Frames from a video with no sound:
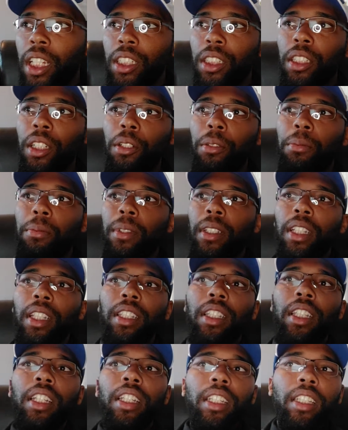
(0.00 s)
So
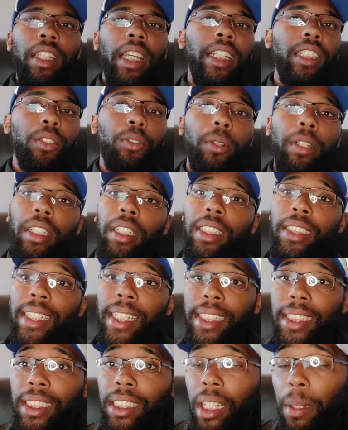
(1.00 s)
the next
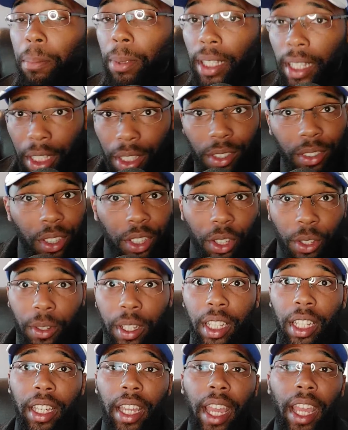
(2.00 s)
organization I'm planning on
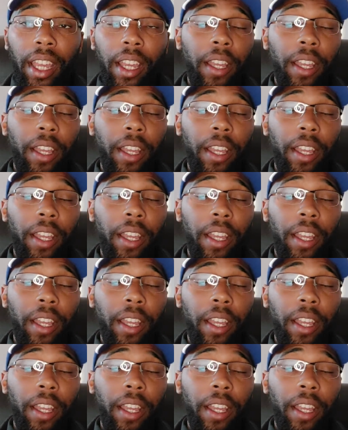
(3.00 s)
going